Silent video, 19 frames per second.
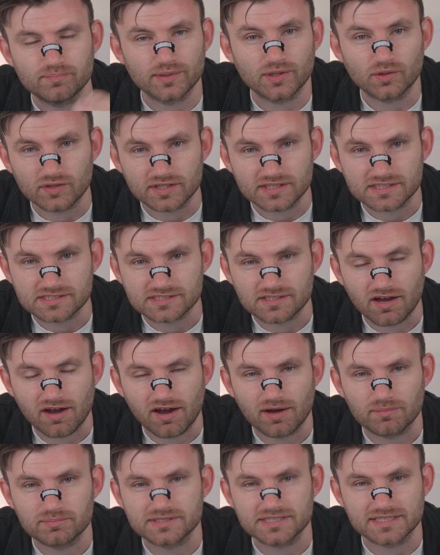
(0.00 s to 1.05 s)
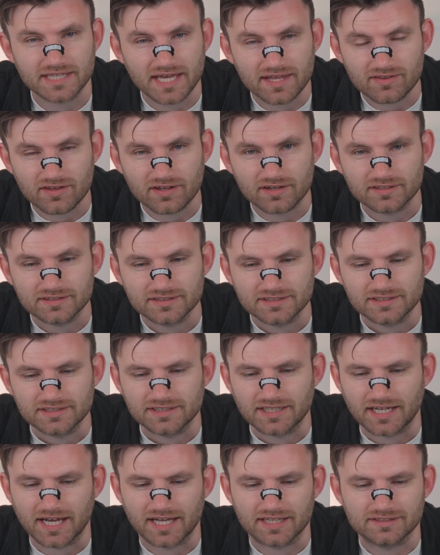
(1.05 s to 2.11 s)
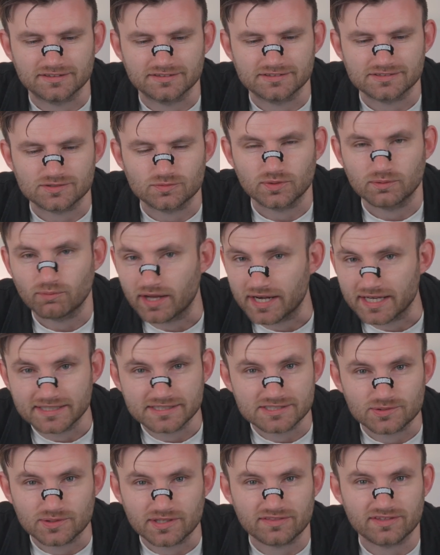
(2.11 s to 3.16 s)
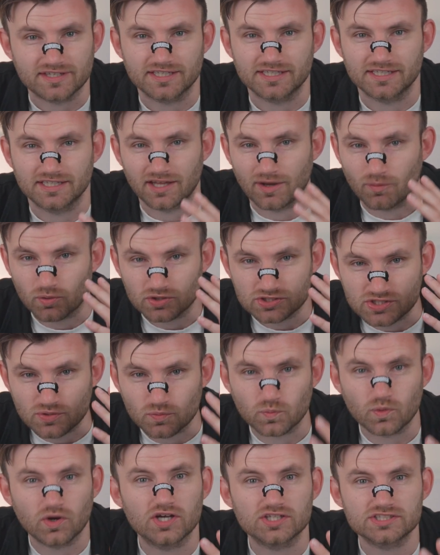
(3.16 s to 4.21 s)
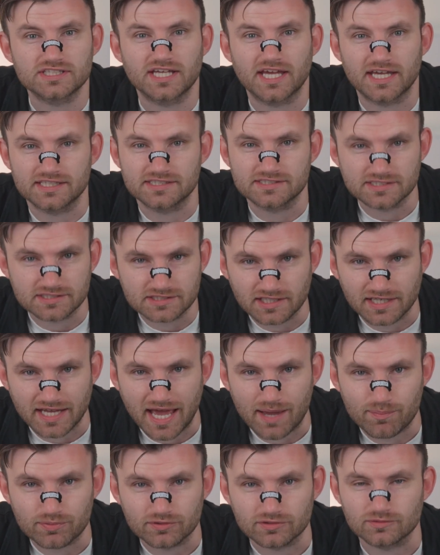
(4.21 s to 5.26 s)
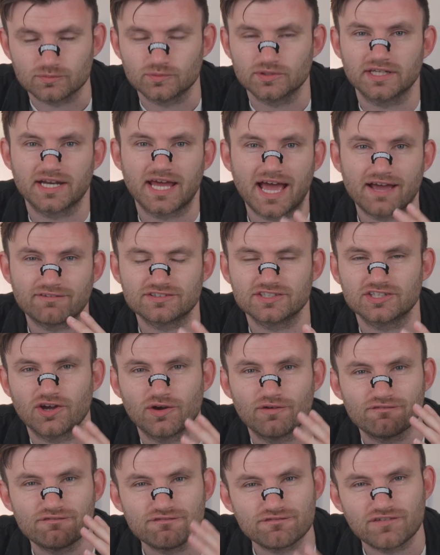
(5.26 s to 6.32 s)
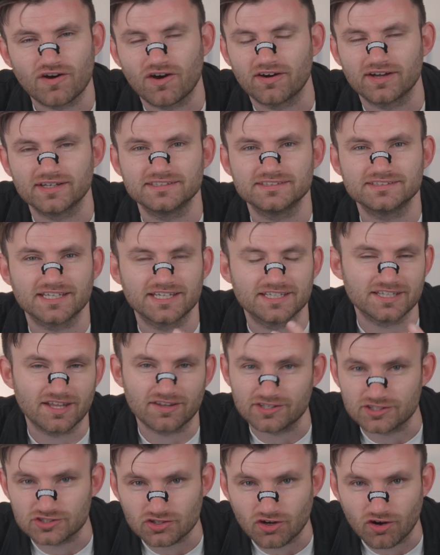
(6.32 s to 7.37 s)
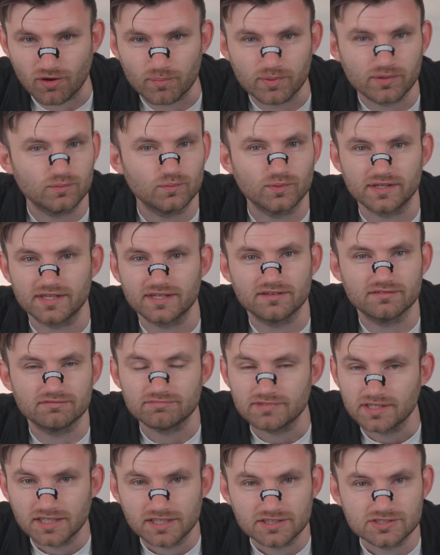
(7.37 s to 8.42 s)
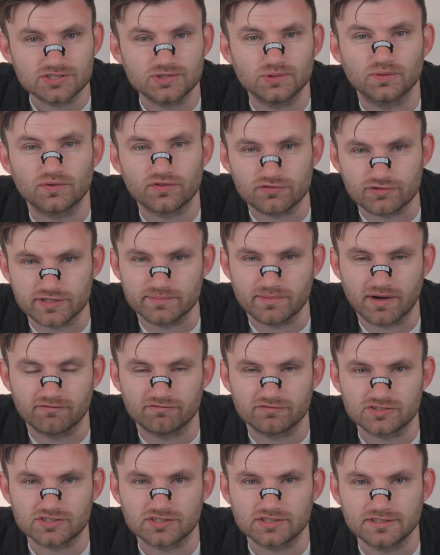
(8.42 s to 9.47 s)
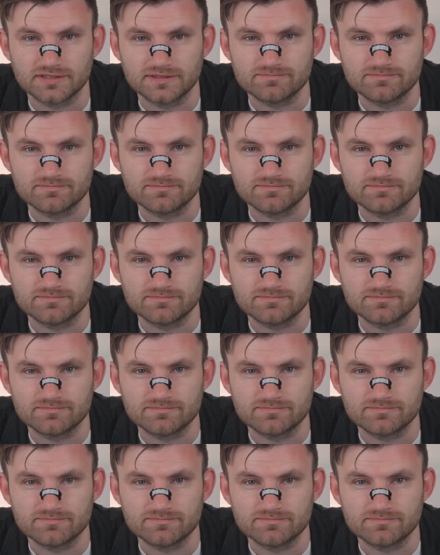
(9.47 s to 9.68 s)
built this startup together and we went into it thinking like, what's the worst case that's going to happen? We're going to have to go and find another job within 2 or 3 months.